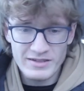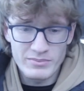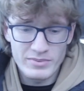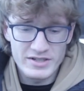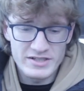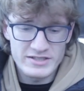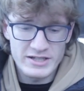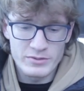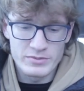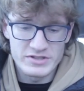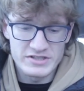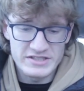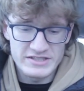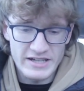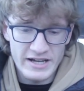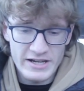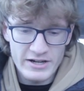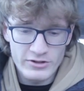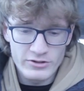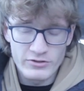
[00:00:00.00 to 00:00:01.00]
because I was
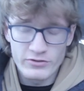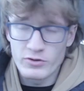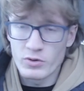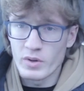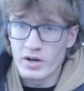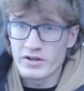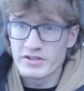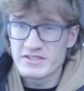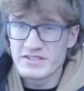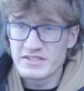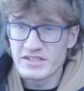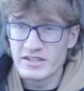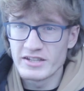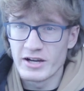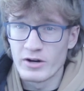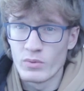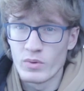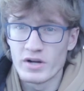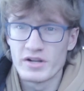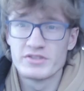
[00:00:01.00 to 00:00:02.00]
tired of quarantine.
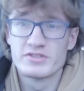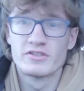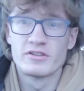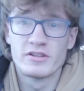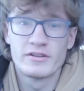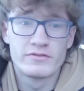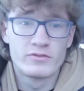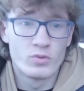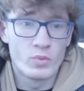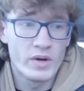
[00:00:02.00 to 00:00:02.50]
I wanted to lift